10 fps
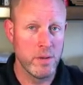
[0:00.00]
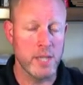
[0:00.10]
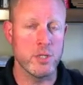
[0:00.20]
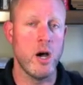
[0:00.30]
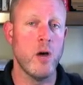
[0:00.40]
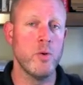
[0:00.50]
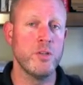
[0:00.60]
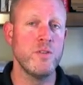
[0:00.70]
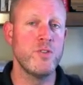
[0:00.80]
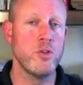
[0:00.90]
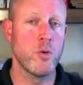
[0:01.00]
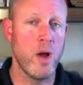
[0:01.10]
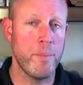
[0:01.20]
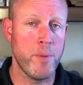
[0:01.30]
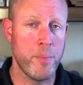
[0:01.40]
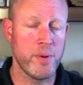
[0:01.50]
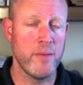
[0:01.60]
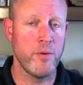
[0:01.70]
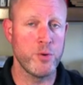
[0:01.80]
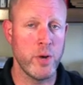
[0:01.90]
It's all relative to the proper
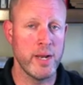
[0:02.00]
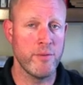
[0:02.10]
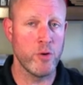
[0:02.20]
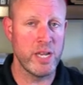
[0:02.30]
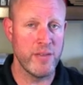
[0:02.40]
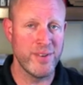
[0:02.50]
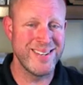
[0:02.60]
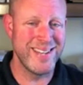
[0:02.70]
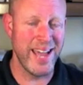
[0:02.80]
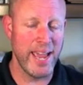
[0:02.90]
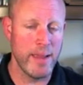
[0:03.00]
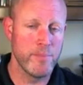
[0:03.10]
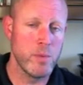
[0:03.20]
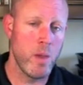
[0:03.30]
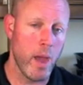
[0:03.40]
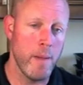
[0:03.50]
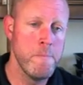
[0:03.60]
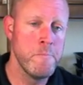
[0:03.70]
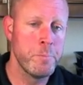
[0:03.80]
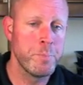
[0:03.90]
level of training for a given day. Okay.
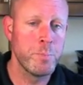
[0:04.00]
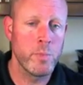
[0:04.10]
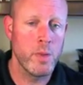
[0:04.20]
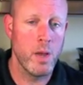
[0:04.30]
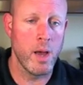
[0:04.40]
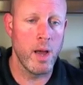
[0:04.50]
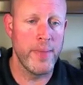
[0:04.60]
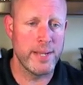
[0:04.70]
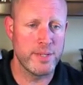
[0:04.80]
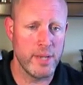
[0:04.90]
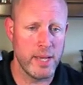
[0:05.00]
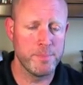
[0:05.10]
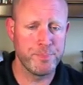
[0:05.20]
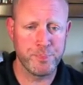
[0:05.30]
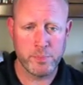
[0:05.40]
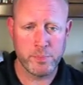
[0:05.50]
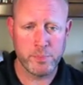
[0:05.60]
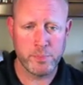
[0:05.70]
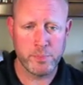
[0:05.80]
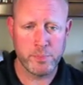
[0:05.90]
That said,
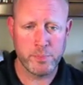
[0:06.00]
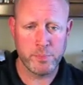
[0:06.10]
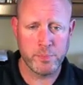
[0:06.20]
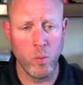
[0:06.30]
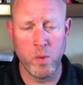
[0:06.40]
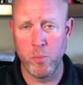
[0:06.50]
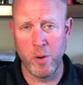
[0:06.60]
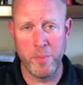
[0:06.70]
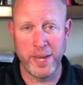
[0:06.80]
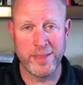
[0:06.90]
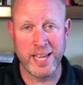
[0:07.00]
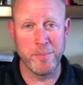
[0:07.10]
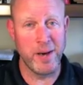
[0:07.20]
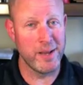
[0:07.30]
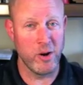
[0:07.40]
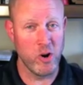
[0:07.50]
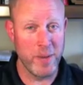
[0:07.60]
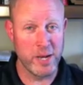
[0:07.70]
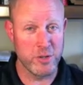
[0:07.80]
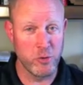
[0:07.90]
one more big thing about our
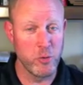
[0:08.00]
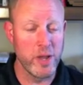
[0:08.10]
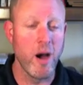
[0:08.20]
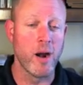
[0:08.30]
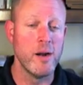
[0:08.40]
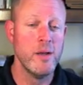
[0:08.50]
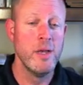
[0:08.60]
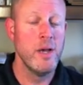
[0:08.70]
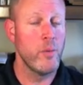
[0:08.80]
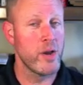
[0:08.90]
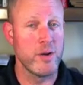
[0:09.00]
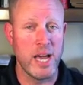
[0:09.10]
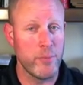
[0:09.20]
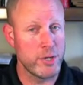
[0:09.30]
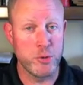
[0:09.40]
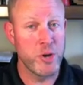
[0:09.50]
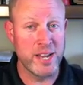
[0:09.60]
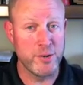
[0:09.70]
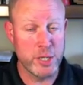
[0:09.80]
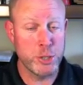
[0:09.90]
reminders of who we are not
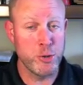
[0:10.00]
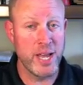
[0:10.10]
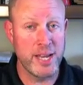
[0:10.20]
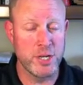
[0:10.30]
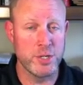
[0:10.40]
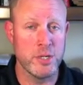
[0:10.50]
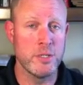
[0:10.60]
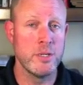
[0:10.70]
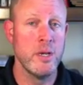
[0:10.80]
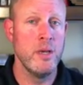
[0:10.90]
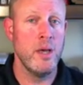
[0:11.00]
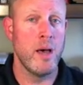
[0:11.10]
registered dietitians.